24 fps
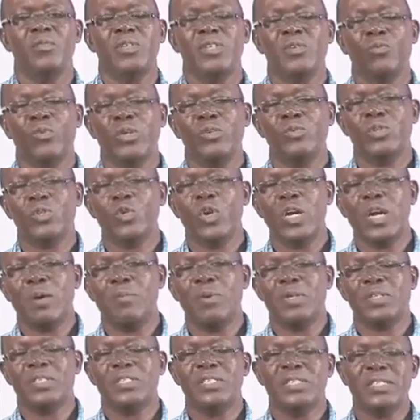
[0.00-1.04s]
Then when we talk
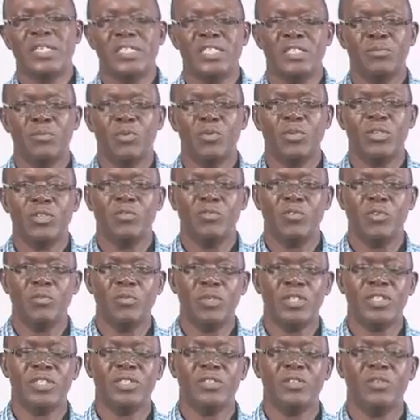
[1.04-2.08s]
about intangible
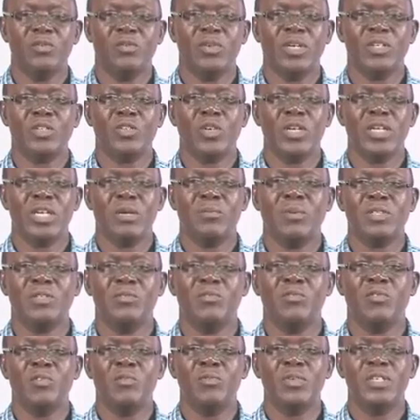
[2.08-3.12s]
information, we are talking about
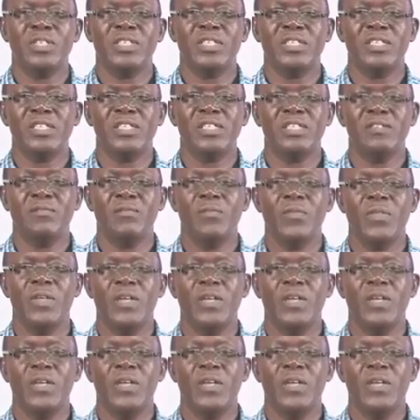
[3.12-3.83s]
information